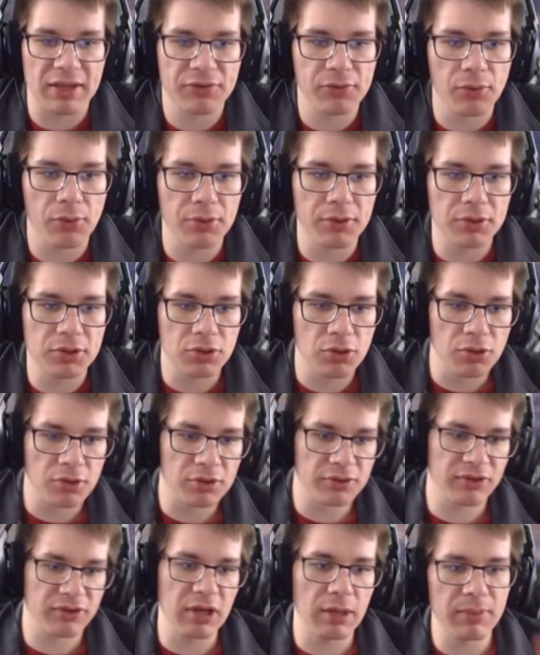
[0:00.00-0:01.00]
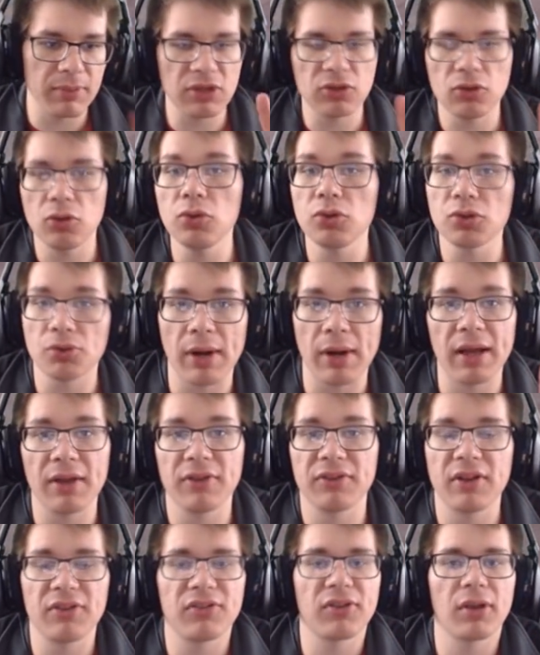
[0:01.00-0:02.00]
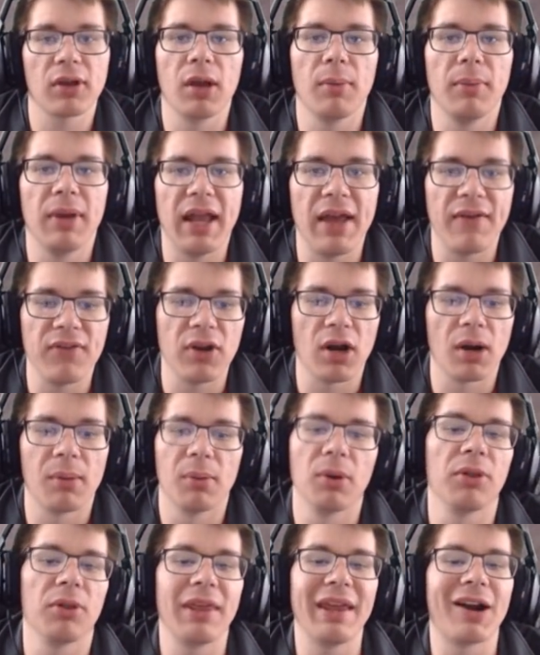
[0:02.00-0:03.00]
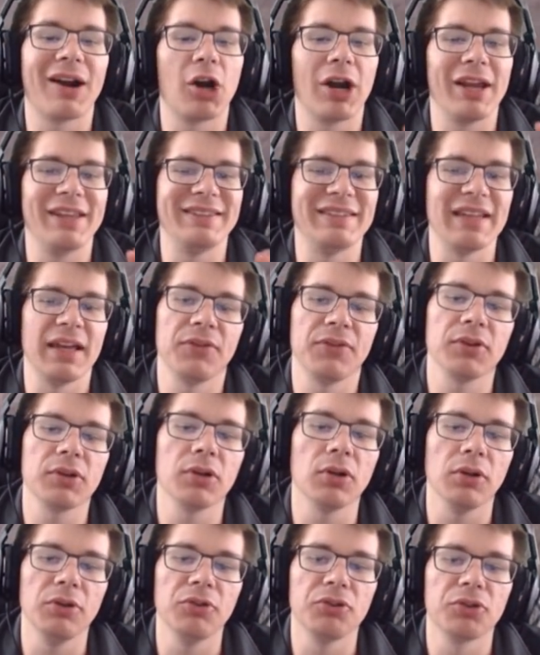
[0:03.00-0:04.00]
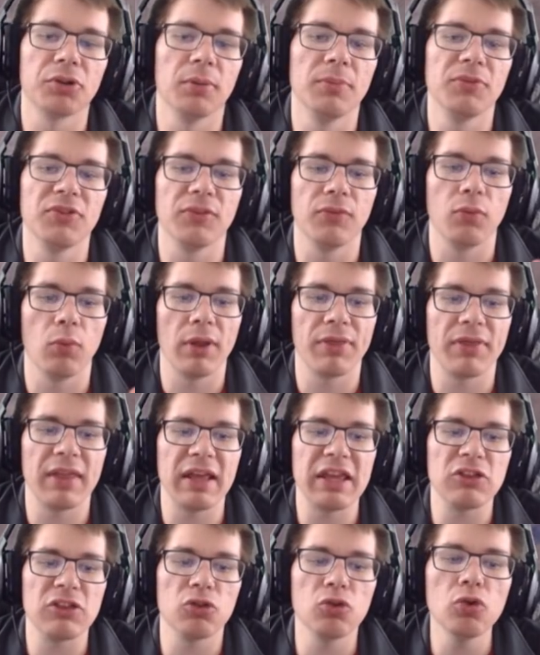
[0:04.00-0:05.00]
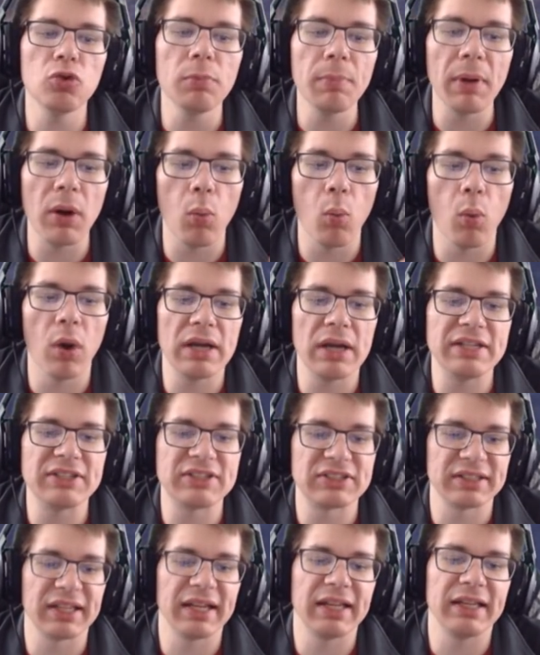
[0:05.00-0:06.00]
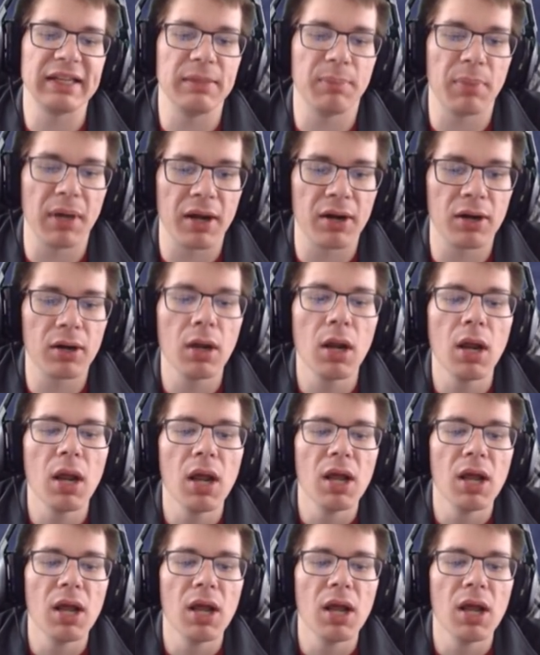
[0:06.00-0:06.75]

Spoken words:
So there's going to be two trial sets that come in heavy armor. They are identical in terms of what they do, but one is slightly better.